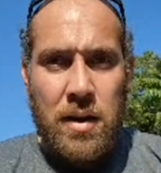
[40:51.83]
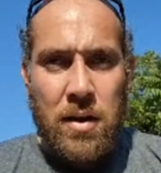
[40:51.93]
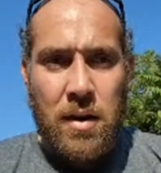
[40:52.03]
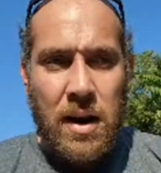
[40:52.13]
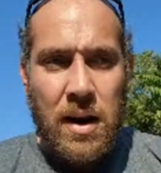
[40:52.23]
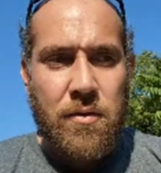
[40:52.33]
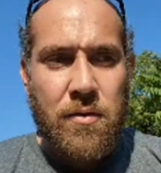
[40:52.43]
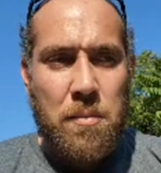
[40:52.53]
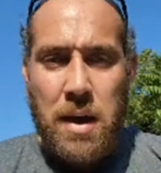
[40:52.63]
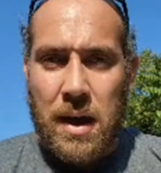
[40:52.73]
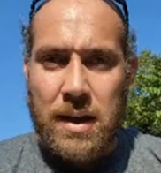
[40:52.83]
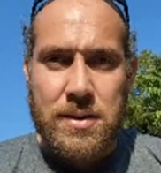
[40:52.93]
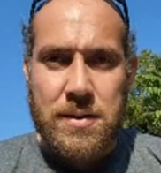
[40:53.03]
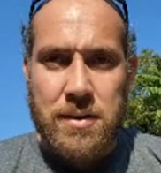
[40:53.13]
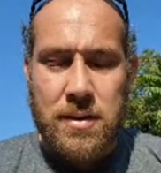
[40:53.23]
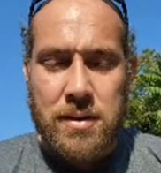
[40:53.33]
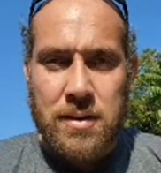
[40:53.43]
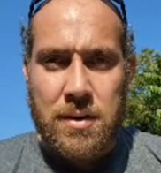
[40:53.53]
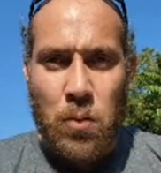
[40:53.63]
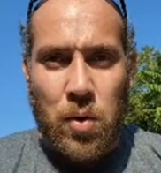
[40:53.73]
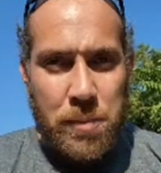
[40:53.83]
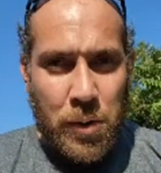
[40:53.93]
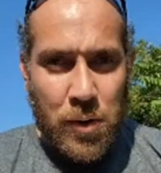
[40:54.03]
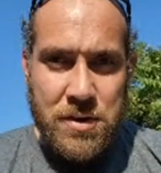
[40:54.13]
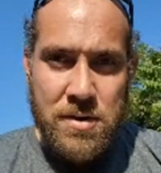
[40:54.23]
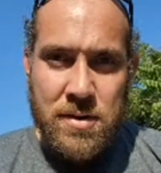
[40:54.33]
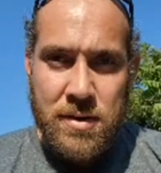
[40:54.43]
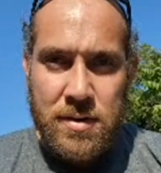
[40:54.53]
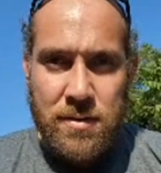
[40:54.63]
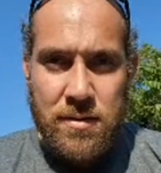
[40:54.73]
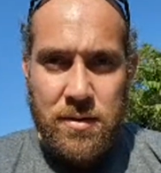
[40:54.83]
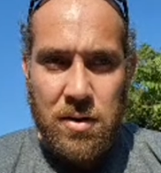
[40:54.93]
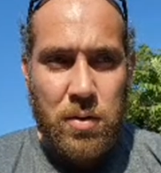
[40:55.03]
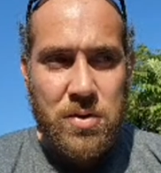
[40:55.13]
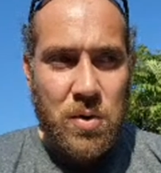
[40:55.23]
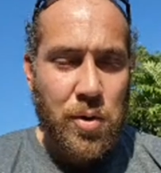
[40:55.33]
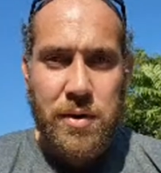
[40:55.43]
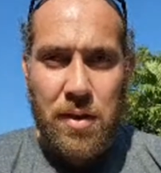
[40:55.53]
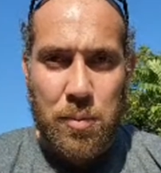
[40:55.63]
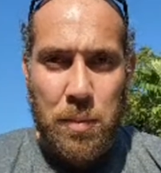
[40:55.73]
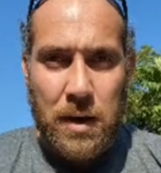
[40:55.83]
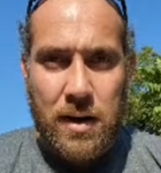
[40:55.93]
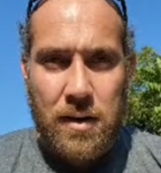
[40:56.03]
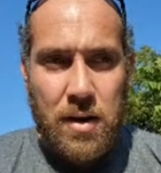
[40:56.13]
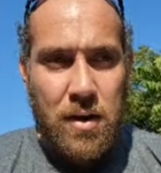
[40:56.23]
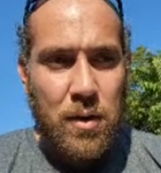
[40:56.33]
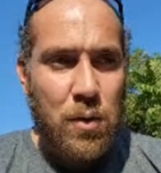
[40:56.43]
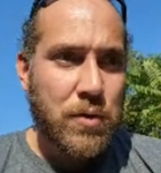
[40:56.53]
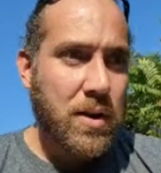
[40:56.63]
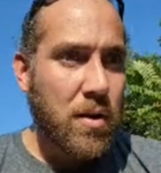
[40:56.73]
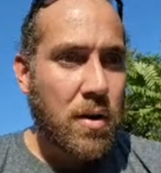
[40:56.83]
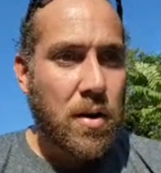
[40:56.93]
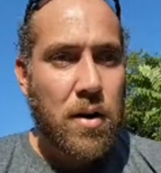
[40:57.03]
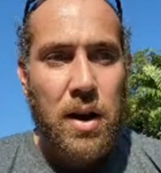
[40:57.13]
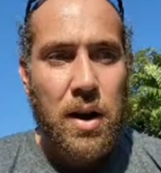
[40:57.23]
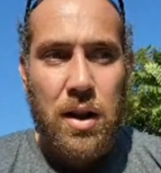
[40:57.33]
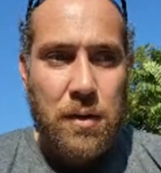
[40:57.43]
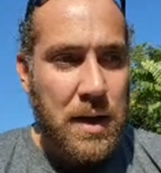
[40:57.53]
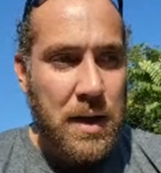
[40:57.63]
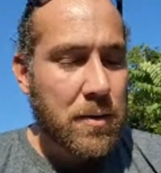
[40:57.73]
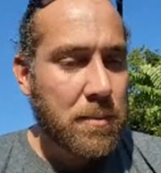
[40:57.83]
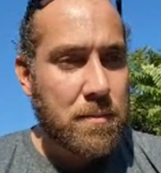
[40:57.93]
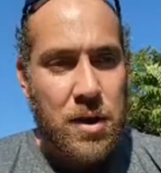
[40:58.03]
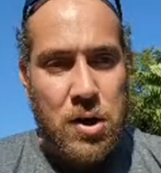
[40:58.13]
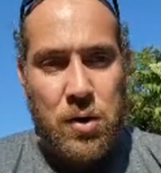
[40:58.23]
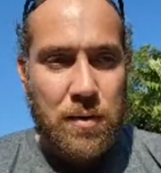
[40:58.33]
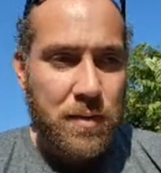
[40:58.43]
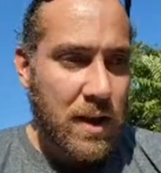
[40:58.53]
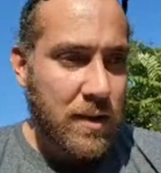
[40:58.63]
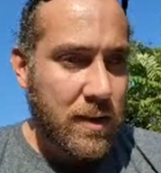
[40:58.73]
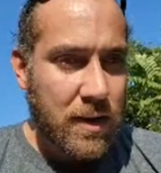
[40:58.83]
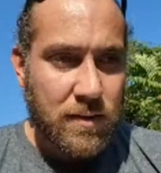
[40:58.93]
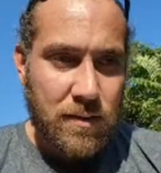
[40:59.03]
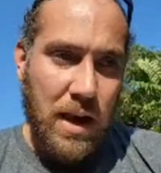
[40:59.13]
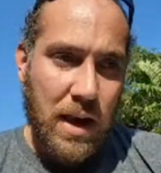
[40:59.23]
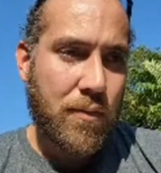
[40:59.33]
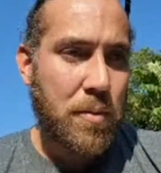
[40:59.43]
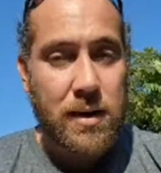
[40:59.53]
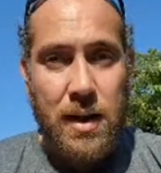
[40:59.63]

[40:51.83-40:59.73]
I never met one person who was on their deathbed who said, "Oh, I love that, that $500,000